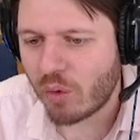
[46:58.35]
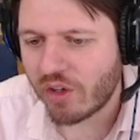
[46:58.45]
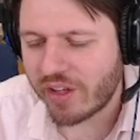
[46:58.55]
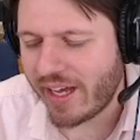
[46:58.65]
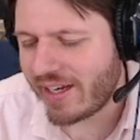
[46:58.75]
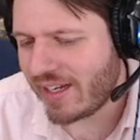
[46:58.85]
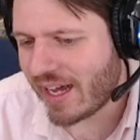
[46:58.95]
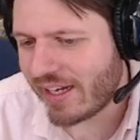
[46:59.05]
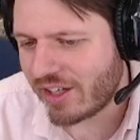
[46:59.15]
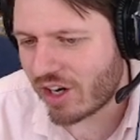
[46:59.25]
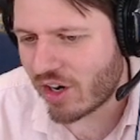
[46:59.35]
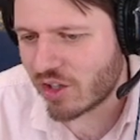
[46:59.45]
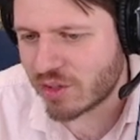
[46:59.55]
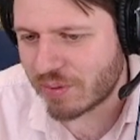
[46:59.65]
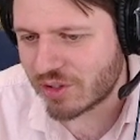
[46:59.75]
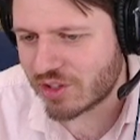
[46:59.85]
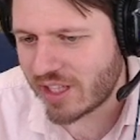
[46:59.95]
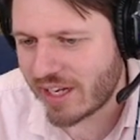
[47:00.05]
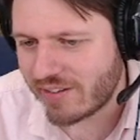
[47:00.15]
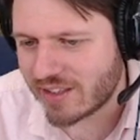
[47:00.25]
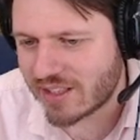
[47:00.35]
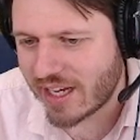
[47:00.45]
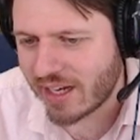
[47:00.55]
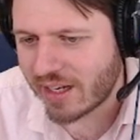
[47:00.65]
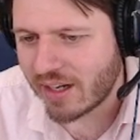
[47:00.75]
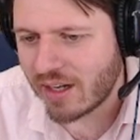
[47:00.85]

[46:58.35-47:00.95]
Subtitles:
we only had 9 cards, but there's 10 in this deck?